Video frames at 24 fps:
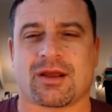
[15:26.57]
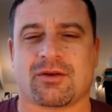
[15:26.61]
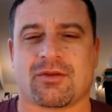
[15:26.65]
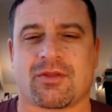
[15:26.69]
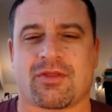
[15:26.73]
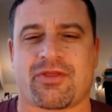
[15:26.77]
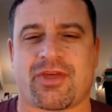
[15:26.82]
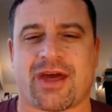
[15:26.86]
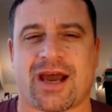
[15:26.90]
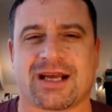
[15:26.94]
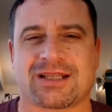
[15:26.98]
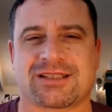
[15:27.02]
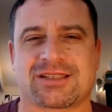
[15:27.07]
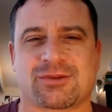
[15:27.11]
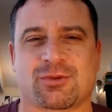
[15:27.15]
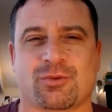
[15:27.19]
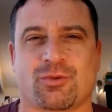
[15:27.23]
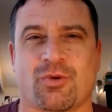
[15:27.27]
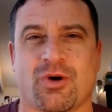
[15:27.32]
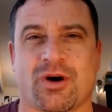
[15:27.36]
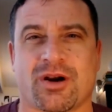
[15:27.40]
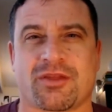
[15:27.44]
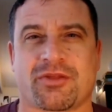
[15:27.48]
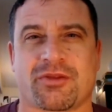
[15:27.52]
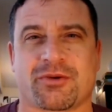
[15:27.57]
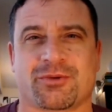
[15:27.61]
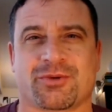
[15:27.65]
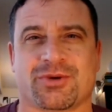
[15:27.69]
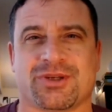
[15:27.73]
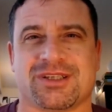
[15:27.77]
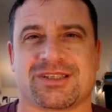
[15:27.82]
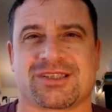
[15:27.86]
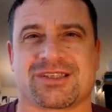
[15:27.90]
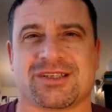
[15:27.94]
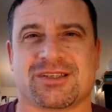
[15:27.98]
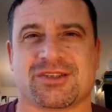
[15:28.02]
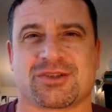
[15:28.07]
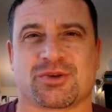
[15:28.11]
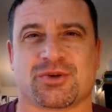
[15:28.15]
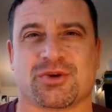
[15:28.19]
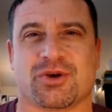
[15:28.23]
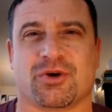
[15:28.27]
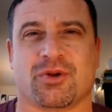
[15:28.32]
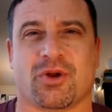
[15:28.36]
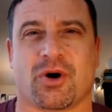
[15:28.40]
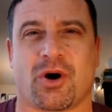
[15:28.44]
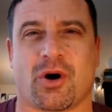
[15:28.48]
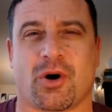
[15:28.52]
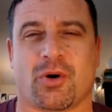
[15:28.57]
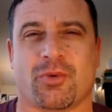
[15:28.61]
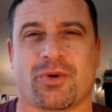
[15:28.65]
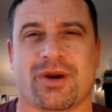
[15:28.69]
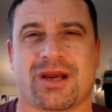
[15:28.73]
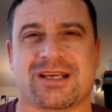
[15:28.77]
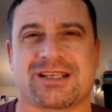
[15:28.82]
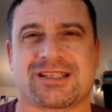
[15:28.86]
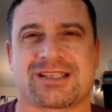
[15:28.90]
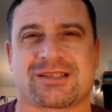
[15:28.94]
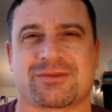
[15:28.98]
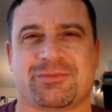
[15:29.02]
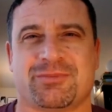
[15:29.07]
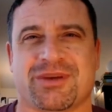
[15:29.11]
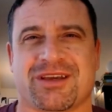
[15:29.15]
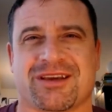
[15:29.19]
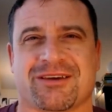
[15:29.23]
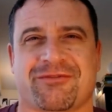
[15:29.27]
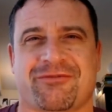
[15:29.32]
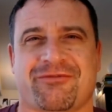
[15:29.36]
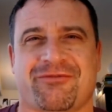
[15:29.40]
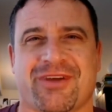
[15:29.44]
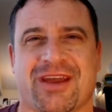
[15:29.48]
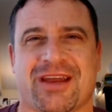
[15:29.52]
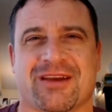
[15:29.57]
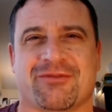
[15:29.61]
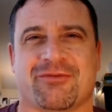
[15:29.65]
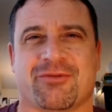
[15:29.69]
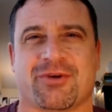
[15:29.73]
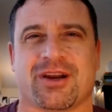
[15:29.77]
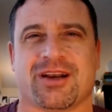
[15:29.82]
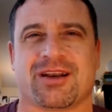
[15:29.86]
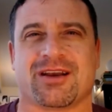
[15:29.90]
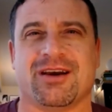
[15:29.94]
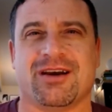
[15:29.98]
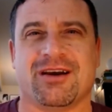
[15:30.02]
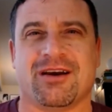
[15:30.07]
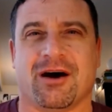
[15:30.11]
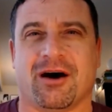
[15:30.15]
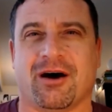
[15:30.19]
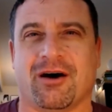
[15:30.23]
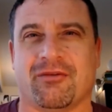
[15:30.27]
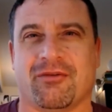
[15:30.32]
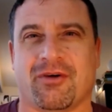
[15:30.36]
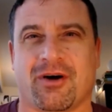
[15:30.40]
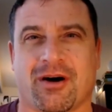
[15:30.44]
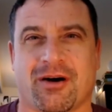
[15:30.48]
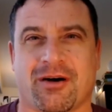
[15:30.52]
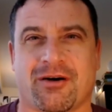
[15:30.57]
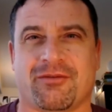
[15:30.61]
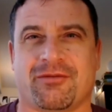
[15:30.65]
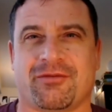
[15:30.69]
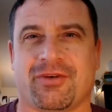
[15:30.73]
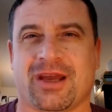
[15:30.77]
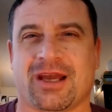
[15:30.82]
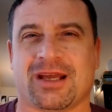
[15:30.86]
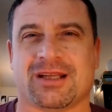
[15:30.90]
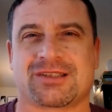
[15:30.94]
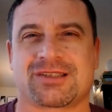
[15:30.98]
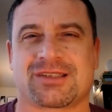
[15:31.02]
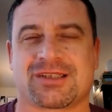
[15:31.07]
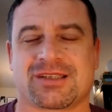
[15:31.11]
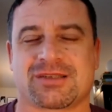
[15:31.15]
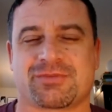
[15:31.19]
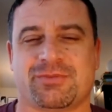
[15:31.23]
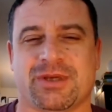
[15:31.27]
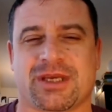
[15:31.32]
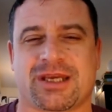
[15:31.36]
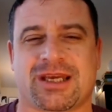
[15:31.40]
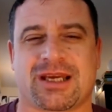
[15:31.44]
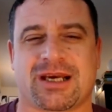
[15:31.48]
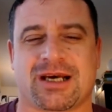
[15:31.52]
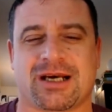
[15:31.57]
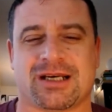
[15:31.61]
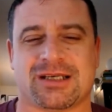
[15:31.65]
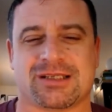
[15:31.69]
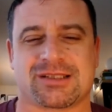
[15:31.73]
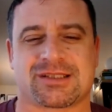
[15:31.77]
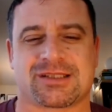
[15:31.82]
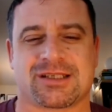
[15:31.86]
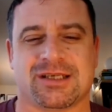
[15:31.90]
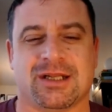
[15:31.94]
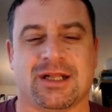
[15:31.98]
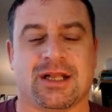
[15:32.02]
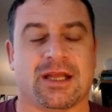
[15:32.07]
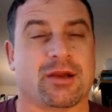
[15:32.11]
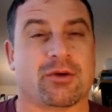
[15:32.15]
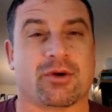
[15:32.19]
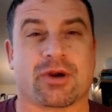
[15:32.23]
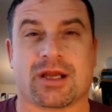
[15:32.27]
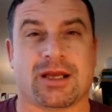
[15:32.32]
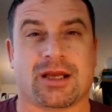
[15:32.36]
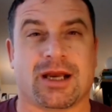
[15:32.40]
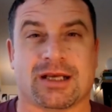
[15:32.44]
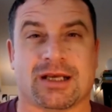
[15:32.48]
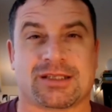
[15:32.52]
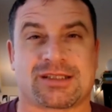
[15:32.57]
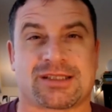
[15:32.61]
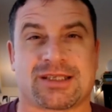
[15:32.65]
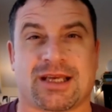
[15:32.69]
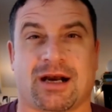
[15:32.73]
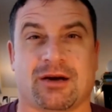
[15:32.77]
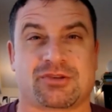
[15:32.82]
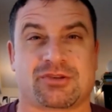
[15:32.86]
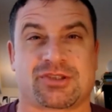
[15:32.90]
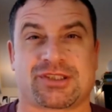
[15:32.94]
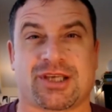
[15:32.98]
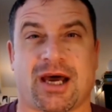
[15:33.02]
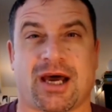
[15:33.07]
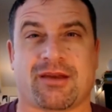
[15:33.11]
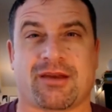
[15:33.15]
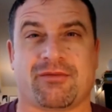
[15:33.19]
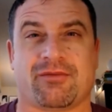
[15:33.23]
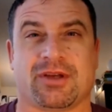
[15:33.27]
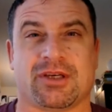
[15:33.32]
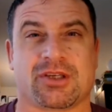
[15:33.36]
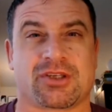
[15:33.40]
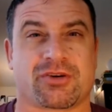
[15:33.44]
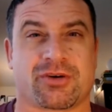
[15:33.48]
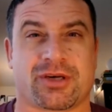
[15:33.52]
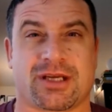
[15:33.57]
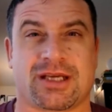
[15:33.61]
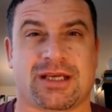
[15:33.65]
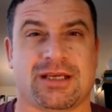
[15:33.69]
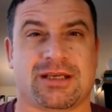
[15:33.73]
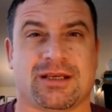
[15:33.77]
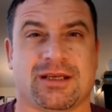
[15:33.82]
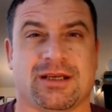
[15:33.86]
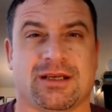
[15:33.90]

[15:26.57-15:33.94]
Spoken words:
that's one of the reasons you'll always be a favorite of our events is because us outside of injury,